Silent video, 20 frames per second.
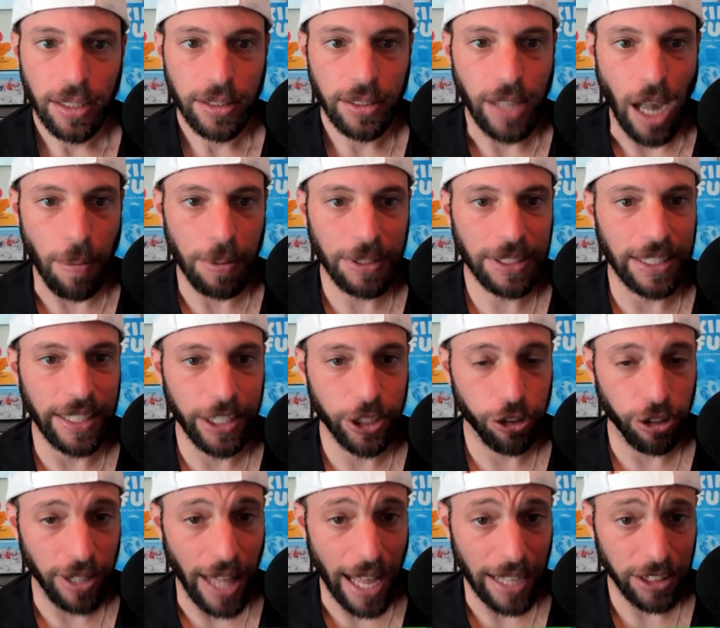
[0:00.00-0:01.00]
Dobbins' knee
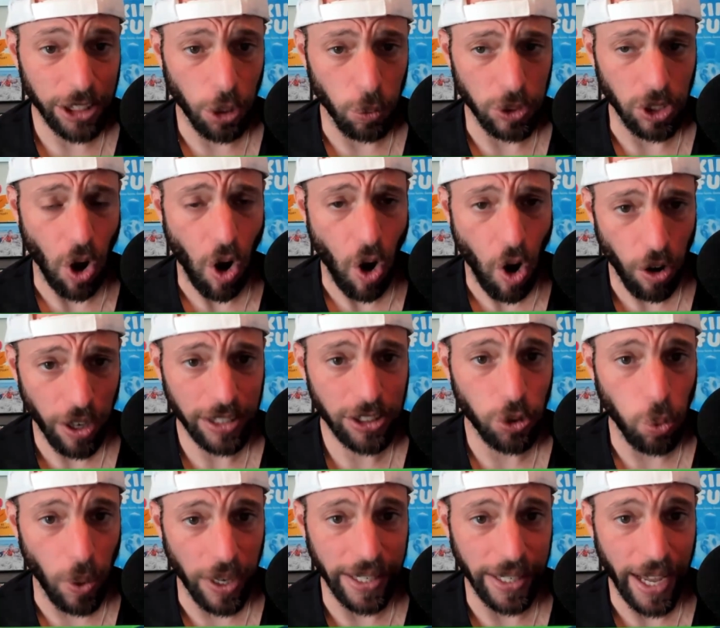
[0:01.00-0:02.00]
injury last year was August
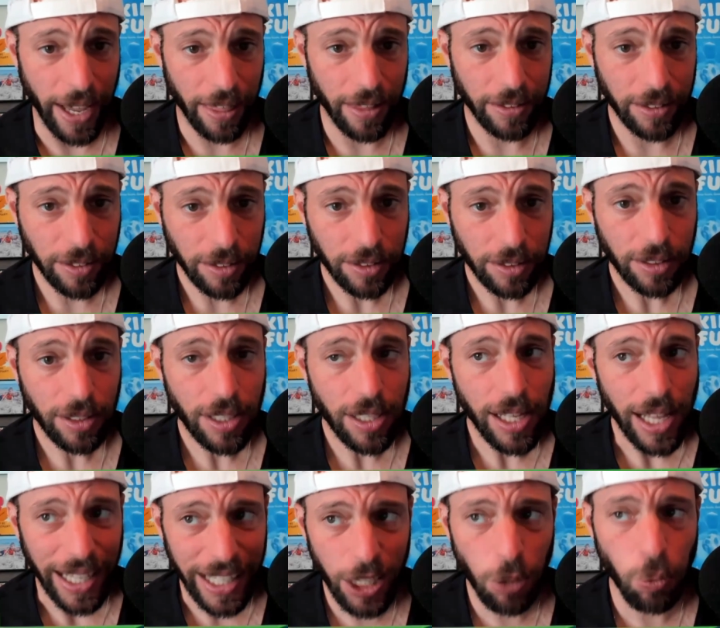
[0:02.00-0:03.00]
28th.
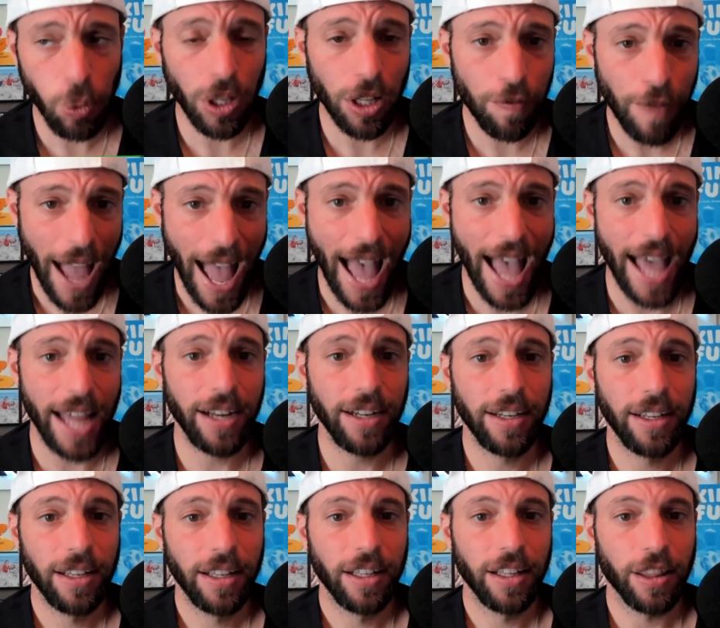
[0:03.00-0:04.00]
He will have had
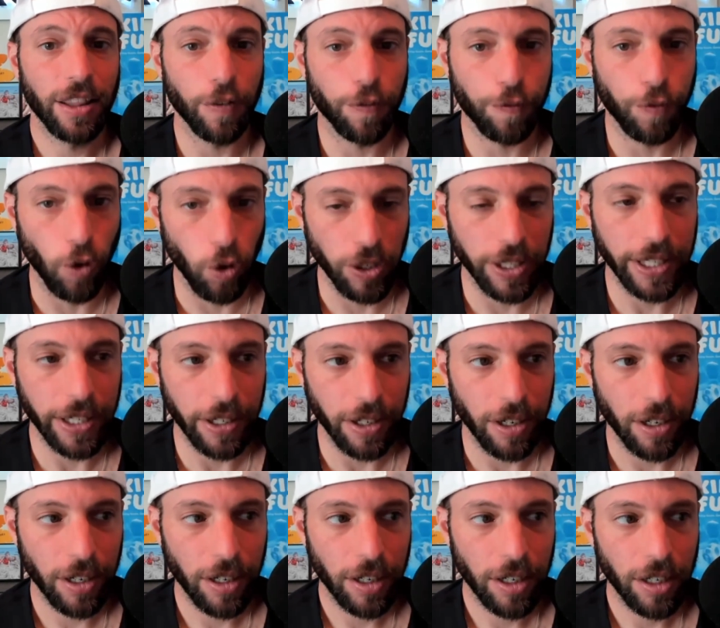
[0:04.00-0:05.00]
the full
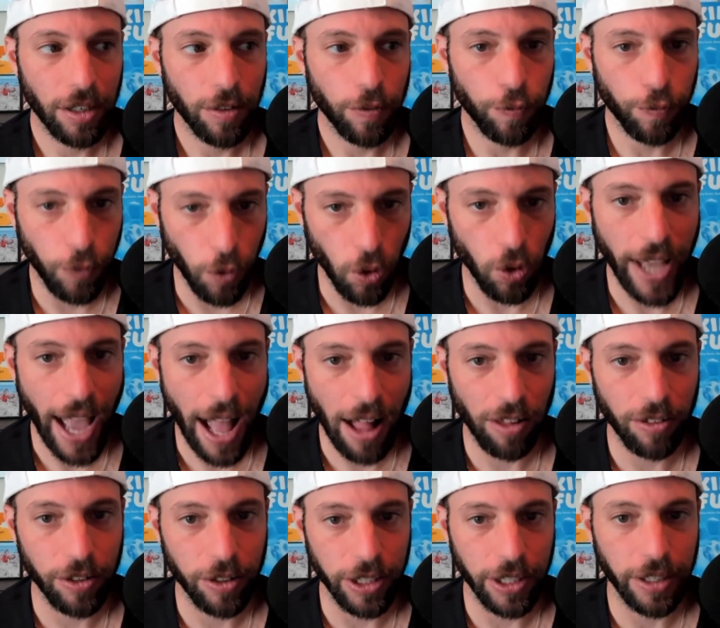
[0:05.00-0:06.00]
year full
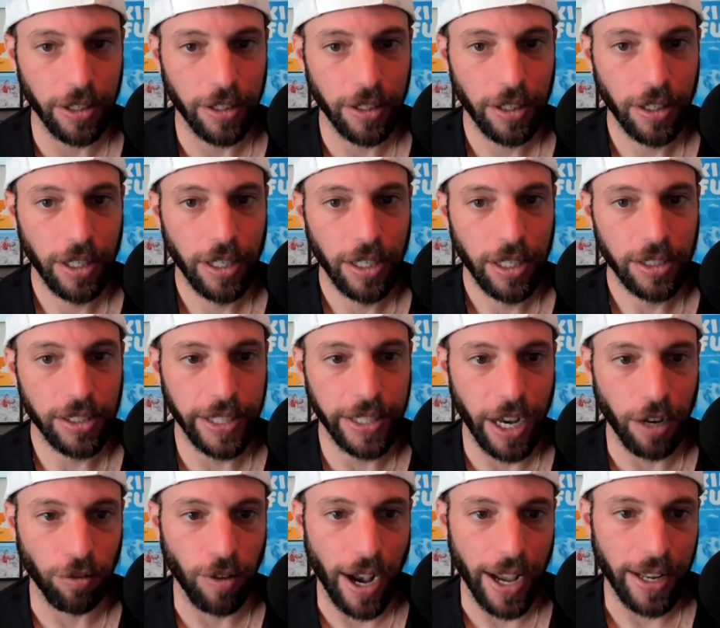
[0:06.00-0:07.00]
calendar year to
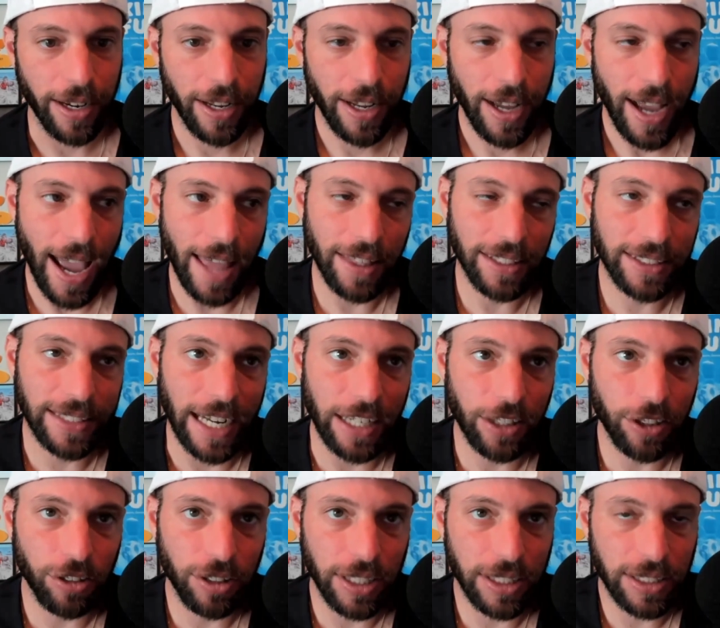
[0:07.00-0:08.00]
get right. And the
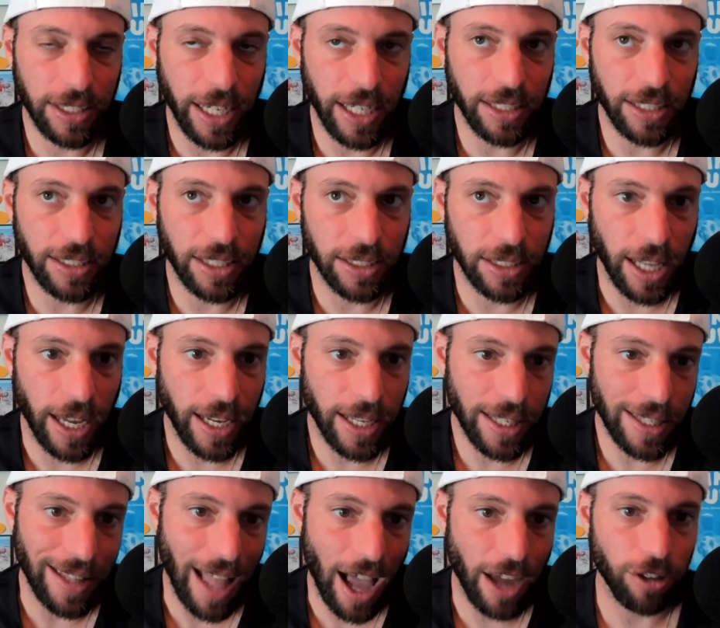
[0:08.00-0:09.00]
standard these days is
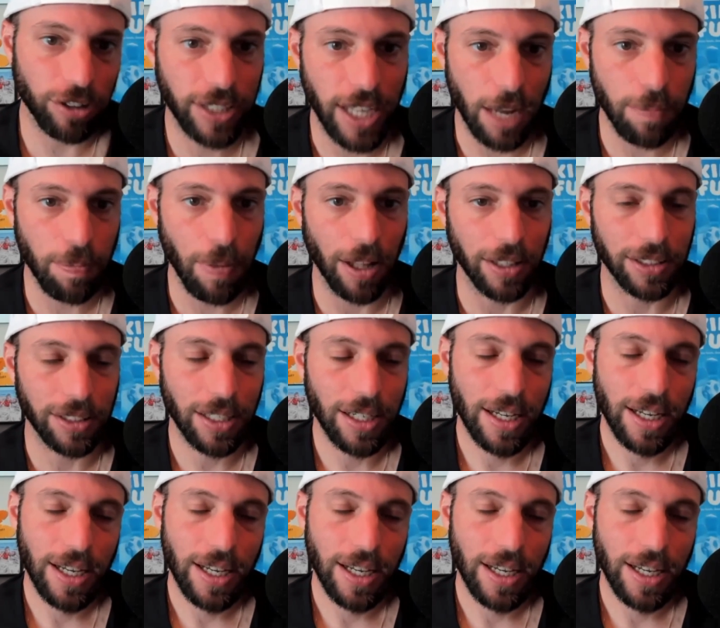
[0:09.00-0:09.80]
like nine or 10 months.